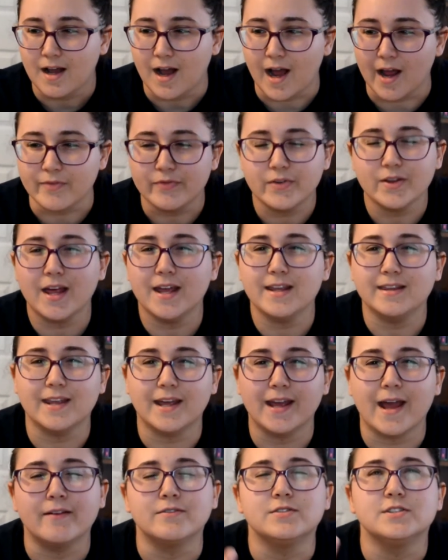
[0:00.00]
I feel like
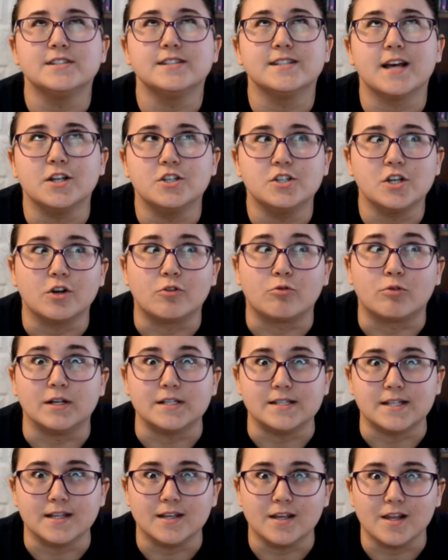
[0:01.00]
they have such a
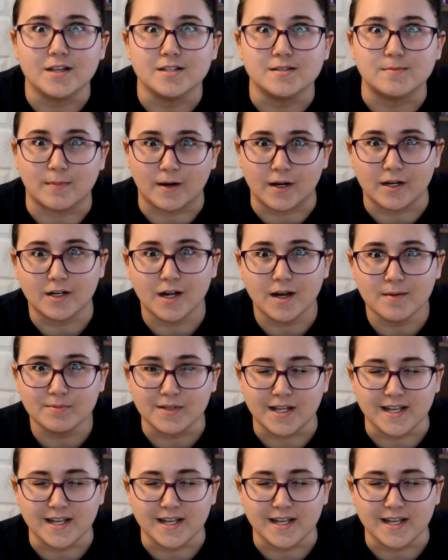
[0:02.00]
ridiculous markup.